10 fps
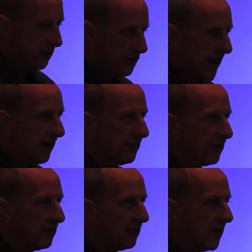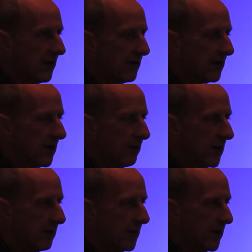the draft is starting to come
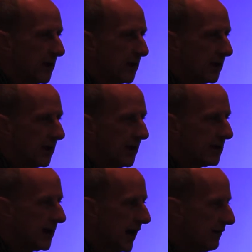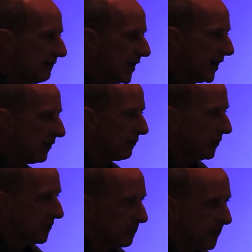up, Ken got involved
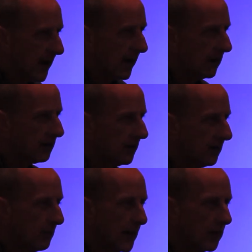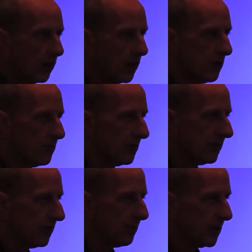with his pals in a mail order
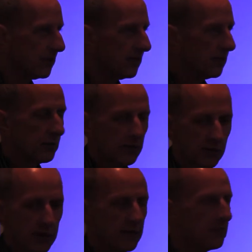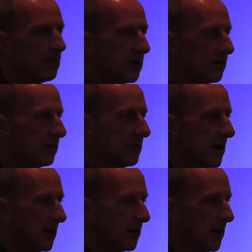business because this was Ken's big
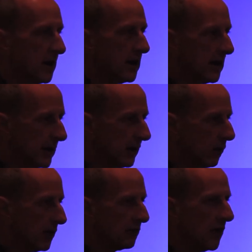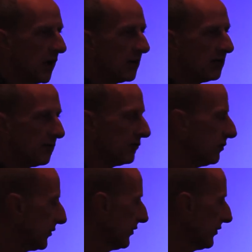strength. He was always the super